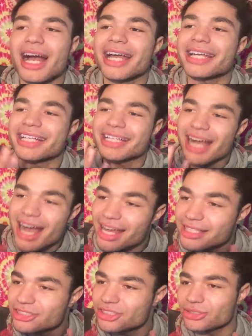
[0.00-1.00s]
I
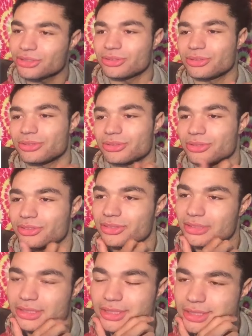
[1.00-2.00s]
got you. Don't
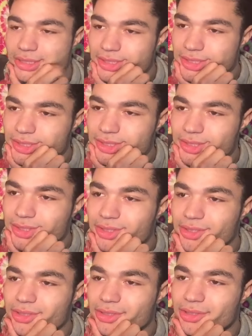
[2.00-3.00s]
worry about no
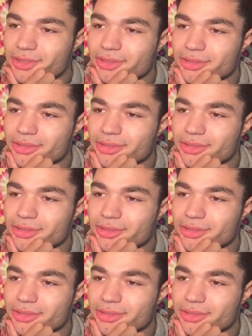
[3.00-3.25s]
paper.